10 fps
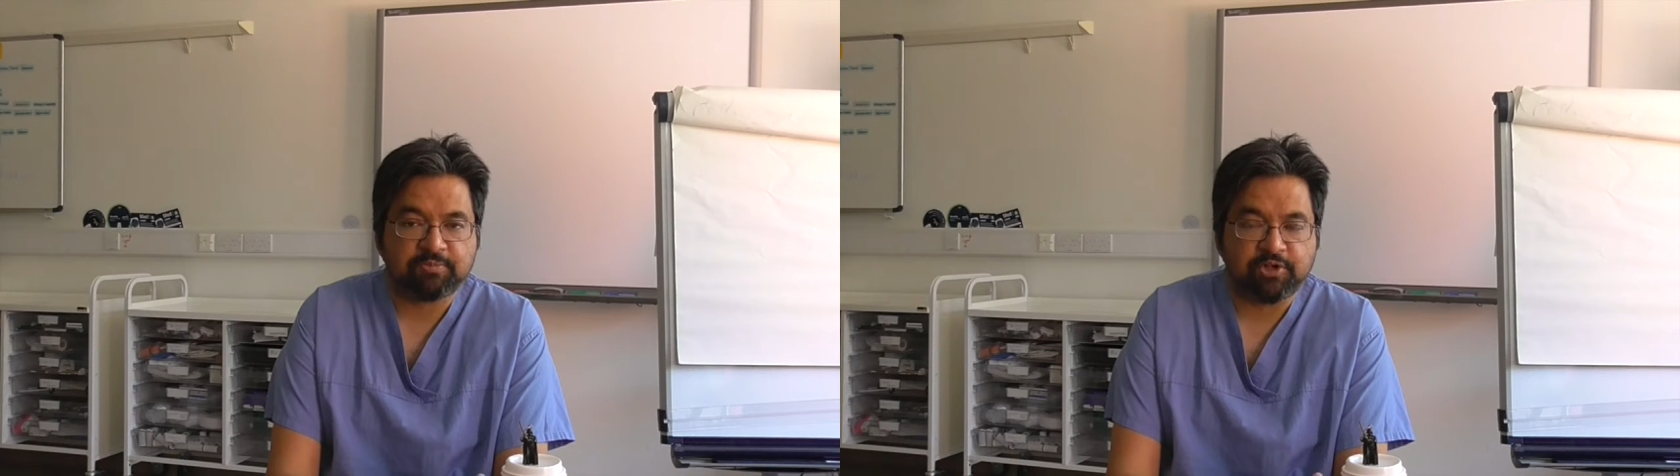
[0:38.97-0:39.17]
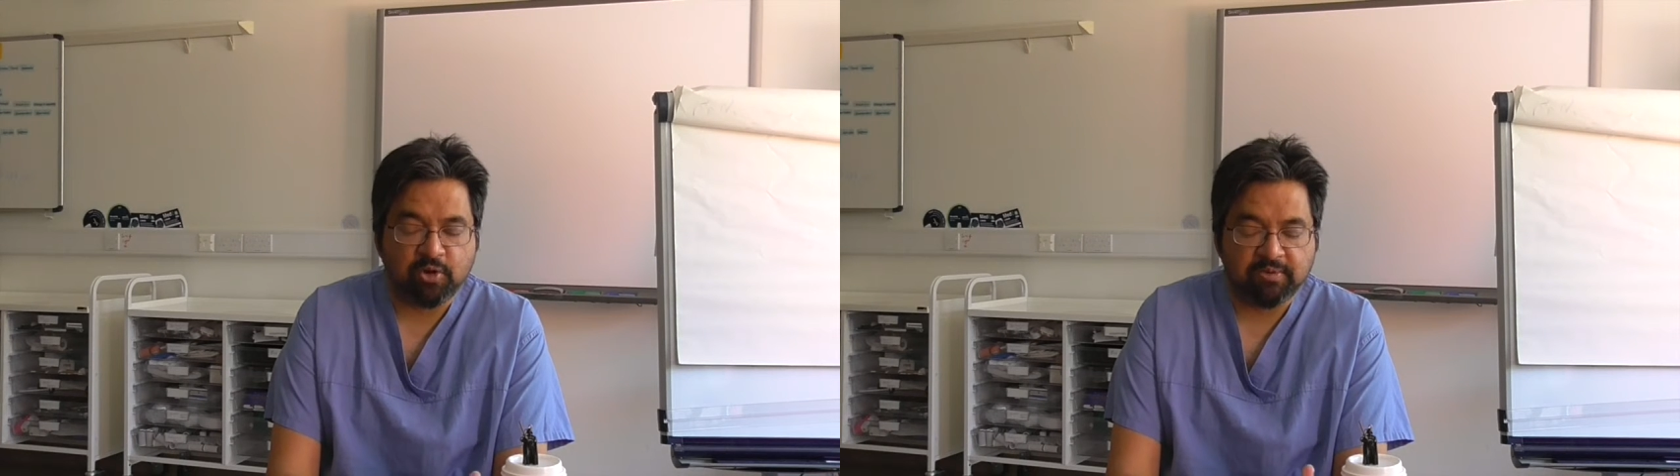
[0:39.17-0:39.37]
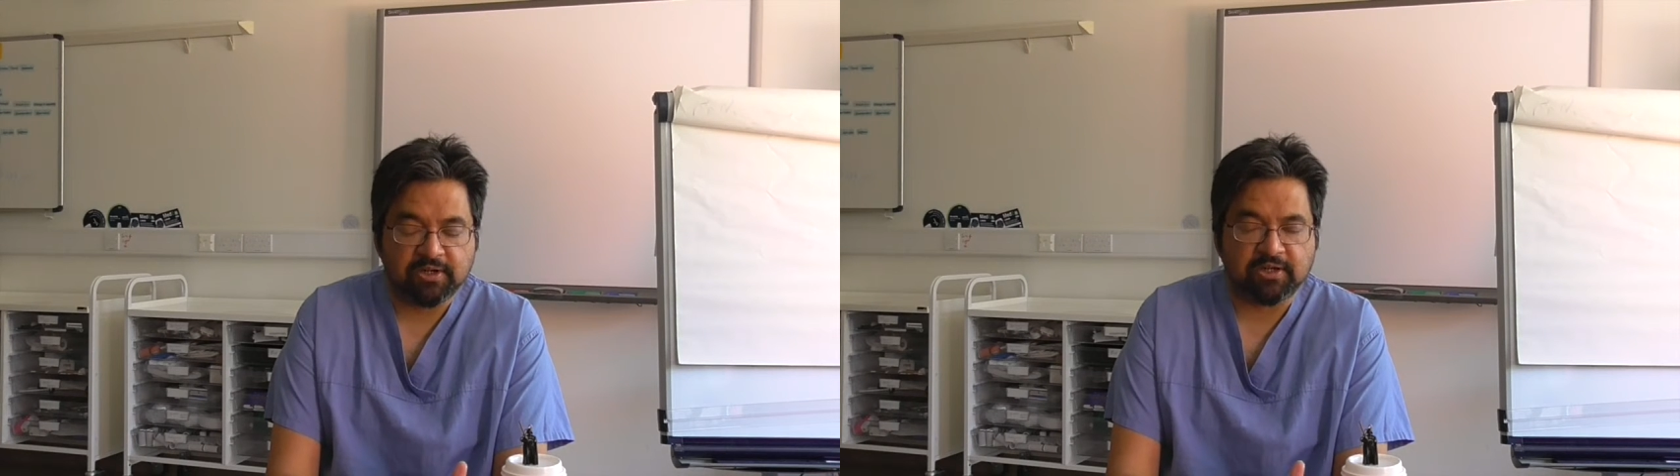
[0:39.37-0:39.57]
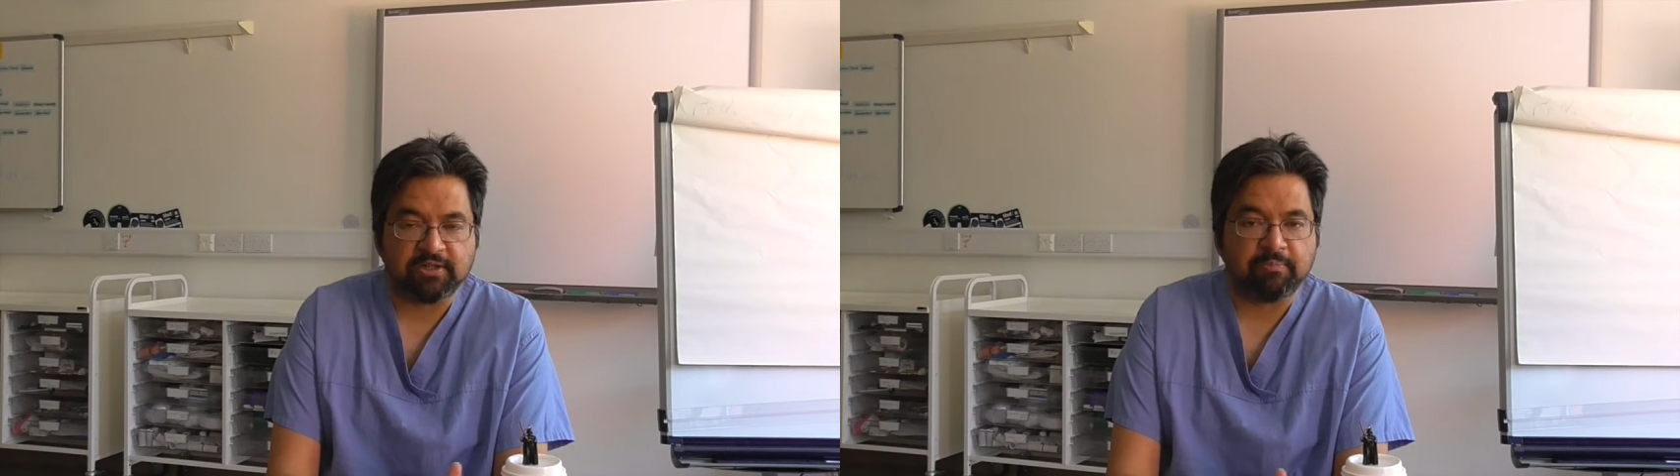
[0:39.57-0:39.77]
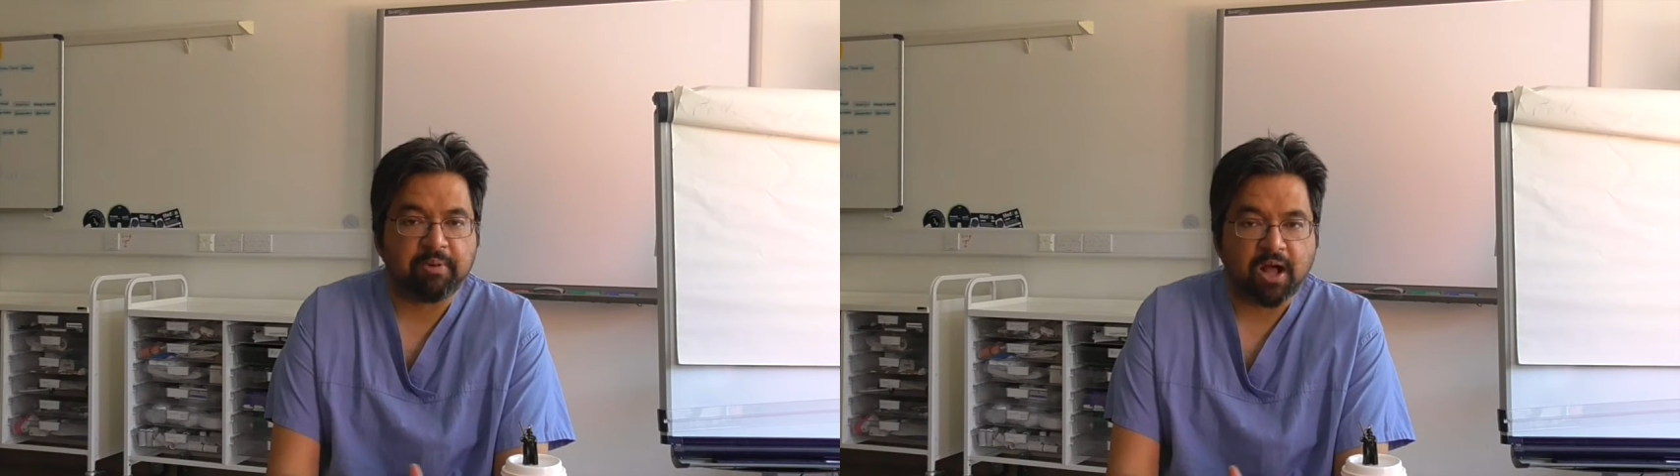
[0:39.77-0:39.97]
predominantly
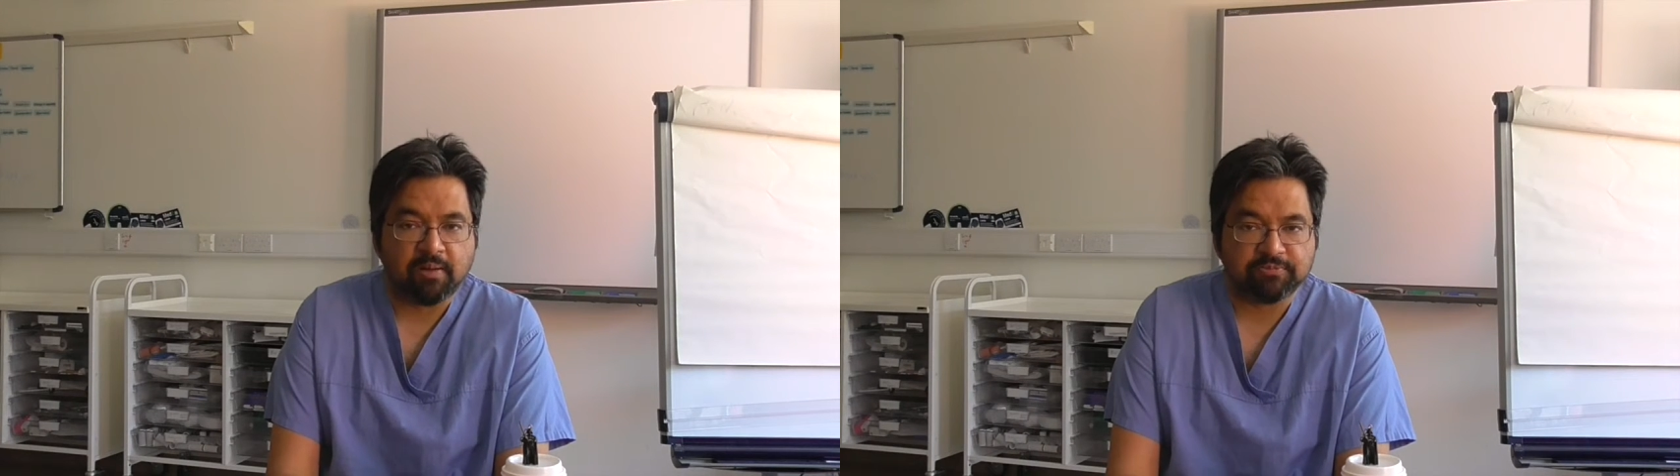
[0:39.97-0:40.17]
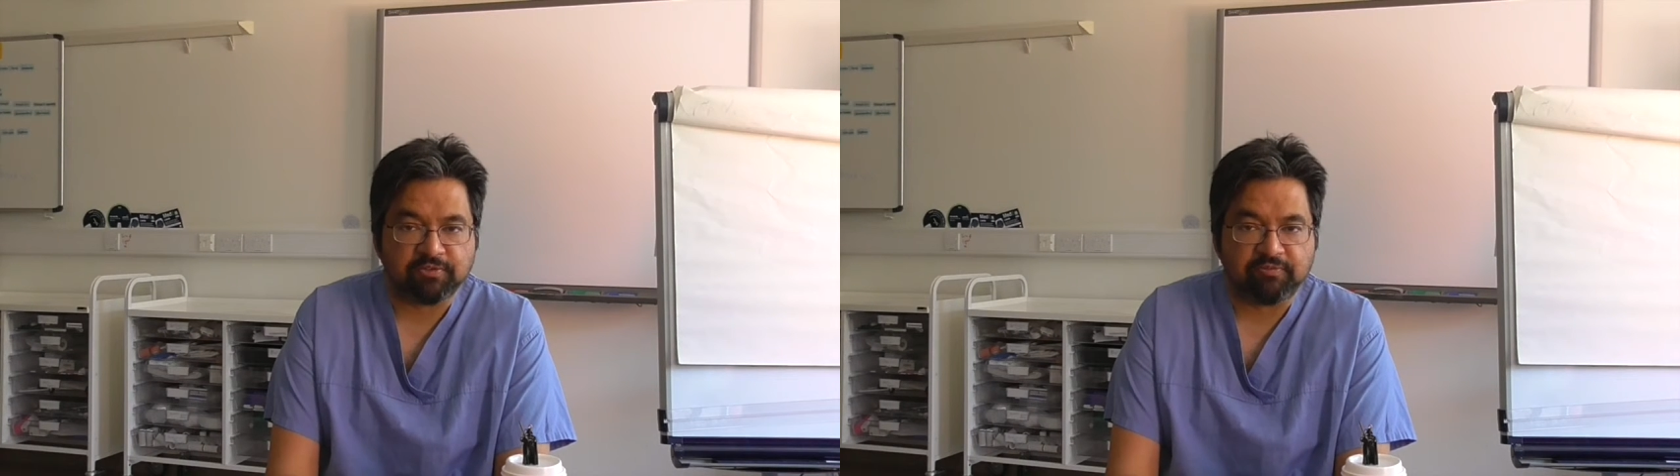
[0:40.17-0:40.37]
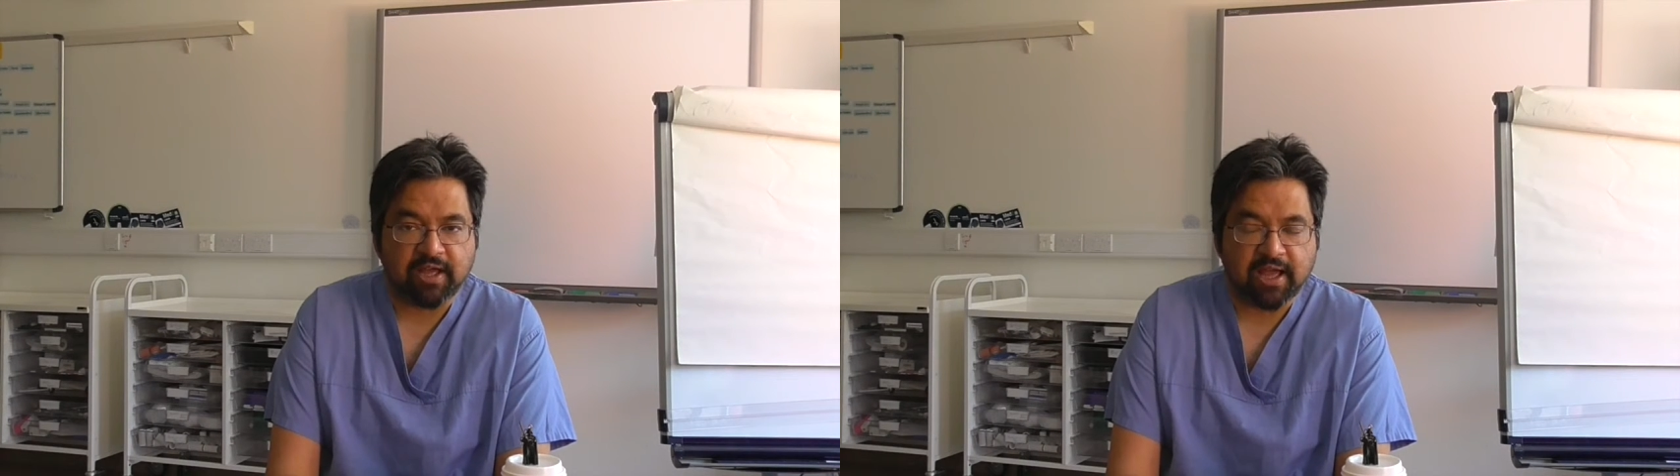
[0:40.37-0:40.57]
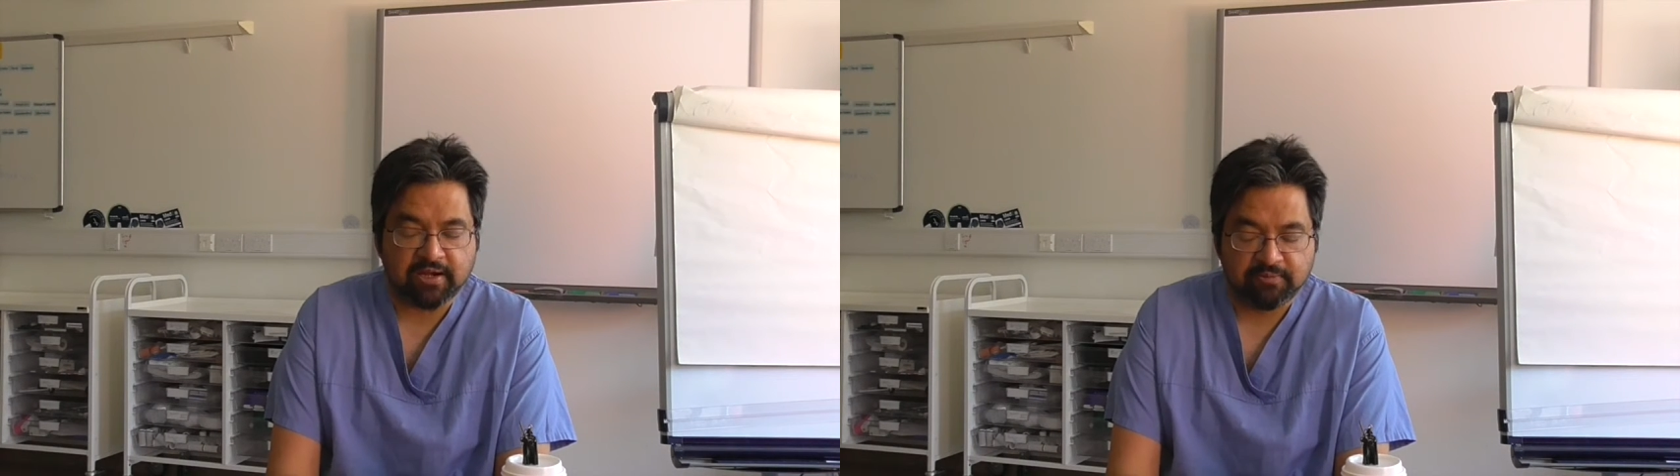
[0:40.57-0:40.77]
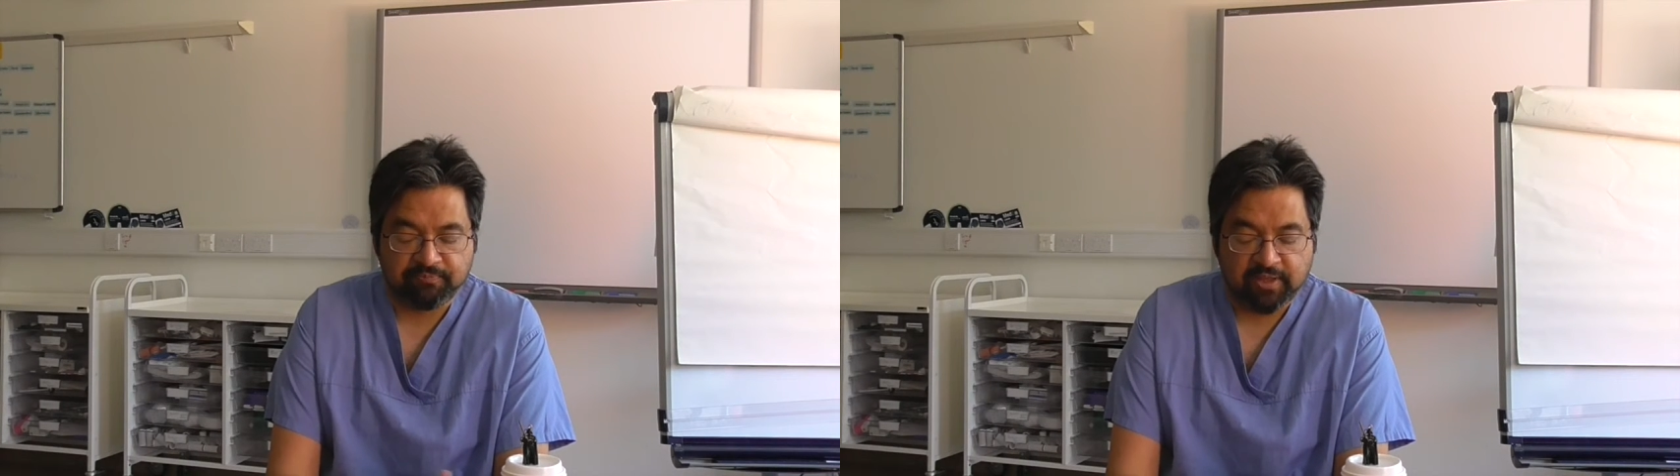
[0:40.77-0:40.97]
in the palms of the
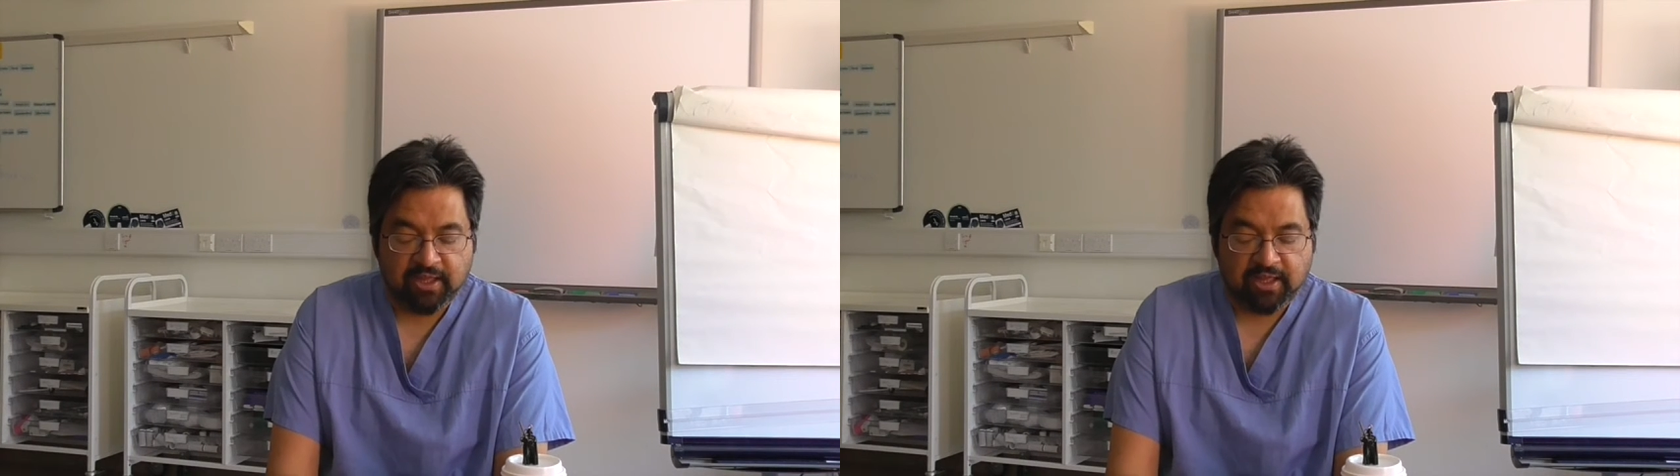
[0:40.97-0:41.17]
hand,